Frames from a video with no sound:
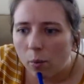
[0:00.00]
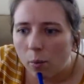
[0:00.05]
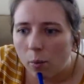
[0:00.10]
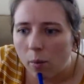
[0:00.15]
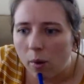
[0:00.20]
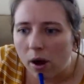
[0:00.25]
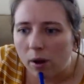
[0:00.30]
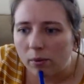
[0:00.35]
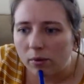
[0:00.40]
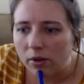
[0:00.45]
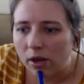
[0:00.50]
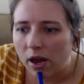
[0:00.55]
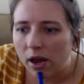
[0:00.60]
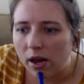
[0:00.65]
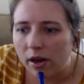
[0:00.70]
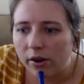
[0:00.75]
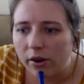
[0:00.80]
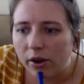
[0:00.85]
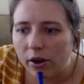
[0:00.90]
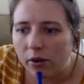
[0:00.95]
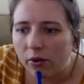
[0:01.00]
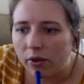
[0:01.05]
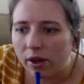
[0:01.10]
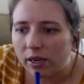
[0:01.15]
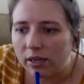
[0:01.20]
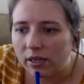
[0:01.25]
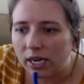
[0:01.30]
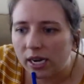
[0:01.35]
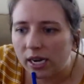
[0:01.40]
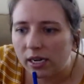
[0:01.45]
Bob said, do you
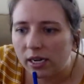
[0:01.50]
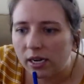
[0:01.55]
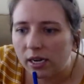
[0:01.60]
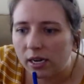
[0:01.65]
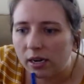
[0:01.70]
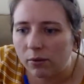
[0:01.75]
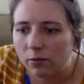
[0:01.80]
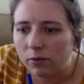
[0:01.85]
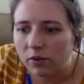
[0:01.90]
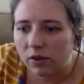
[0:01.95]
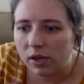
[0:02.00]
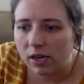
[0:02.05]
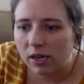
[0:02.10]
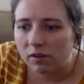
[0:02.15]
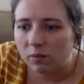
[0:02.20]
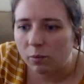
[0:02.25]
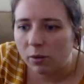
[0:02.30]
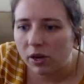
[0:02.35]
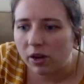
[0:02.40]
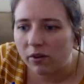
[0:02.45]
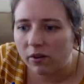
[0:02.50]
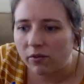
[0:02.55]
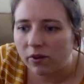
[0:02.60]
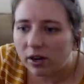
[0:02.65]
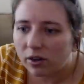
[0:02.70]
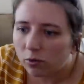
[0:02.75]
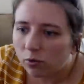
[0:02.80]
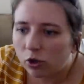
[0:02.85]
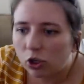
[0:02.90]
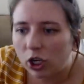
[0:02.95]
think Tana resents being
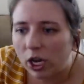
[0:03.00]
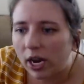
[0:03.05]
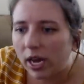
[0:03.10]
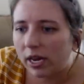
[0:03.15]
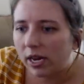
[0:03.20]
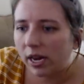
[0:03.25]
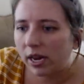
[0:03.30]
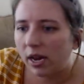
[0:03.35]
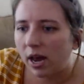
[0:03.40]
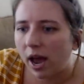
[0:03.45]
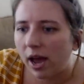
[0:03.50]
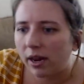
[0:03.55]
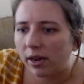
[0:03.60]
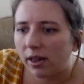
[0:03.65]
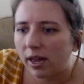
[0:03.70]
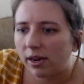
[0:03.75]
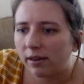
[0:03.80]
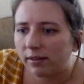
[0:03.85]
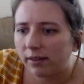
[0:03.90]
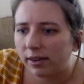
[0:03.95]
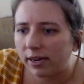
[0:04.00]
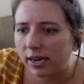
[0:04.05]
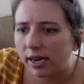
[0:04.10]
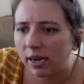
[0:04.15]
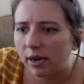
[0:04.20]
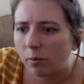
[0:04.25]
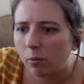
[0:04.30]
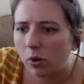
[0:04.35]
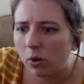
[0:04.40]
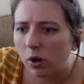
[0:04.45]
friends with Shane and idolizing
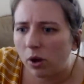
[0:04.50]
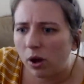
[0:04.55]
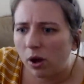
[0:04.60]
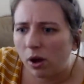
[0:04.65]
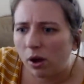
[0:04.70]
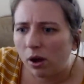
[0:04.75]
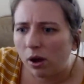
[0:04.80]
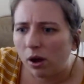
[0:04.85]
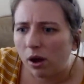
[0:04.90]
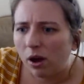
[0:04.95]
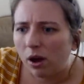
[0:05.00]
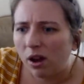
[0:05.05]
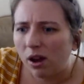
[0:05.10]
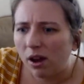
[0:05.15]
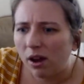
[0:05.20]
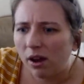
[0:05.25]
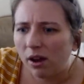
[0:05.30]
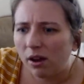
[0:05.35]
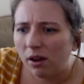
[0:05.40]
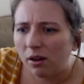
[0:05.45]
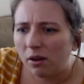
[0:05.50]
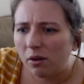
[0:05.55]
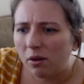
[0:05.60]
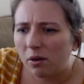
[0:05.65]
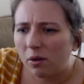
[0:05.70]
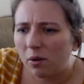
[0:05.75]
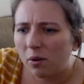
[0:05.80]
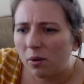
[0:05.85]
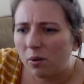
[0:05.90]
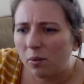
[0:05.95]
him? Eh,
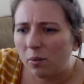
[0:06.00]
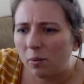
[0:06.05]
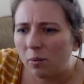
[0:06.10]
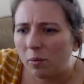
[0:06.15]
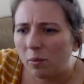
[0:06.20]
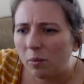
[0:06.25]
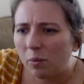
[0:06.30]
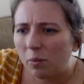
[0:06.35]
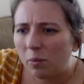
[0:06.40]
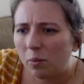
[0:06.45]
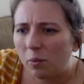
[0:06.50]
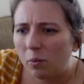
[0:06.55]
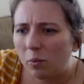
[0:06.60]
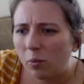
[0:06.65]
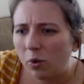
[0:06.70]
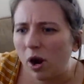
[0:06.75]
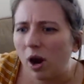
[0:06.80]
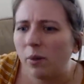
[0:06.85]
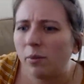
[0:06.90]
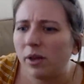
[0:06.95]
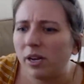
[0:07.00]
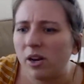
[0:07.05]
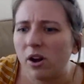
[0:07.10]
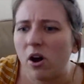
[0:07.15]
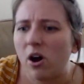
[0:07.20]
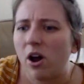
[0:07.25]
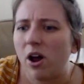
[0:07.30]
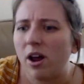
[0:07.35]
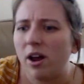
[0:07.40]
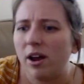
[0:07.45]
probably
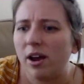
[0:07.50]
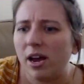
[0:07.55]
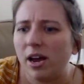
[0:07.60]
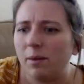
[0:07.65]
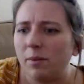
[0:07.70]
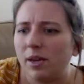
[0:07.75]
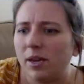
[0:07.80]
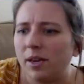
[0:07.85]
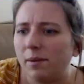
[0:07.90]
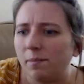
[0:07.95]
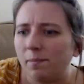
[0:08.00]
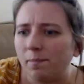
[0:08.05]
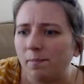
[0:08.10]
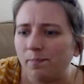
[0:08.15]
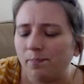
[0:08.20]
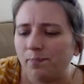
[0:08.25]
not. I mean,